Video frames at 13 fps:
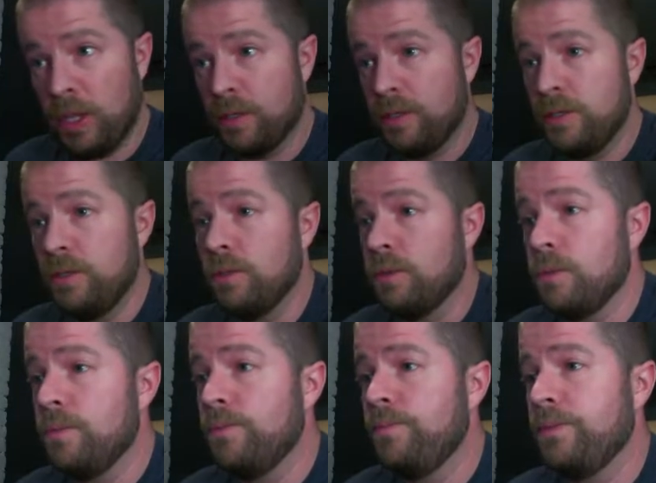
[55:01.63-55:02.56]
2
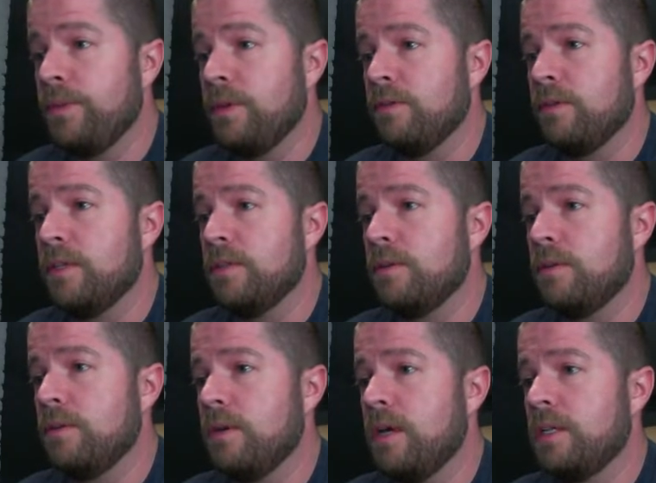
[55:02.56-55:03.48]
of these
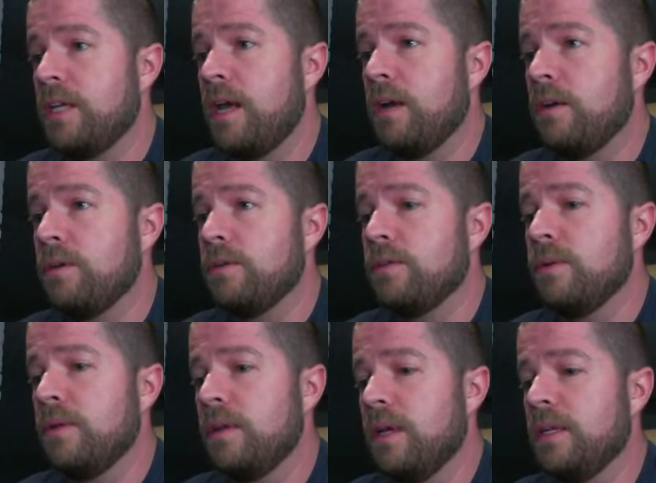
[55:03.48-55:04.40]
attackers, so I
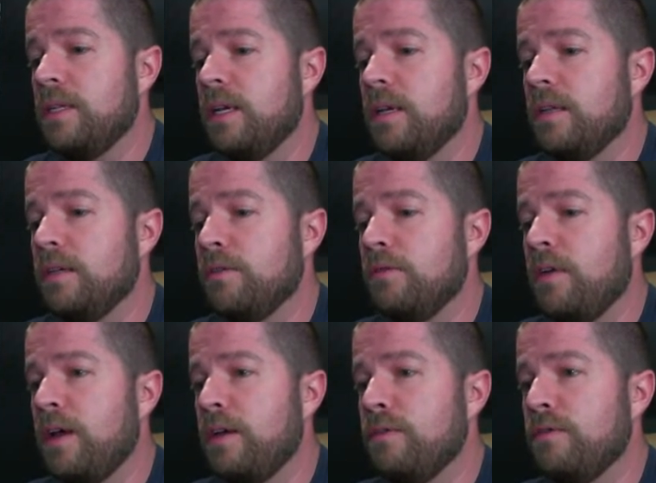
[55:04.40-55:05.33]
think I take at least
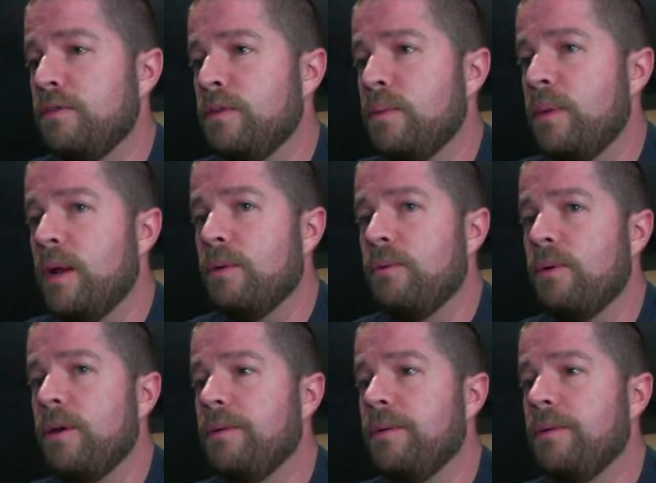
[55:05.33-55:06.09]
5 no matter what.